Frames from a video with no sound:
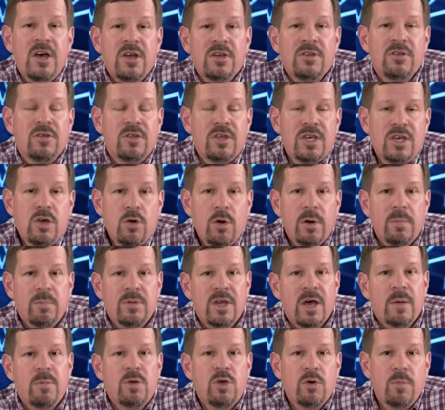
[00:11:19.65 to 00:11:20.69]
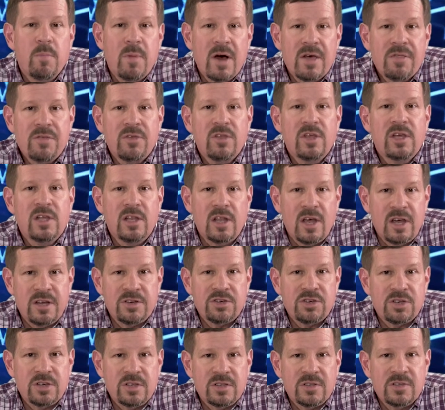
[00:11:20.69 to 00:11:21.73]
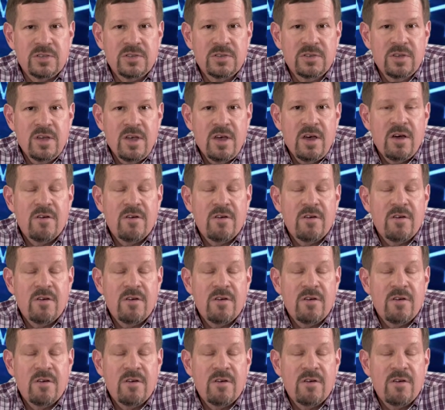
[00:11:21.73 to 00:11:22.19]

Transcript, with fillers: to the UMW monthly luncheons,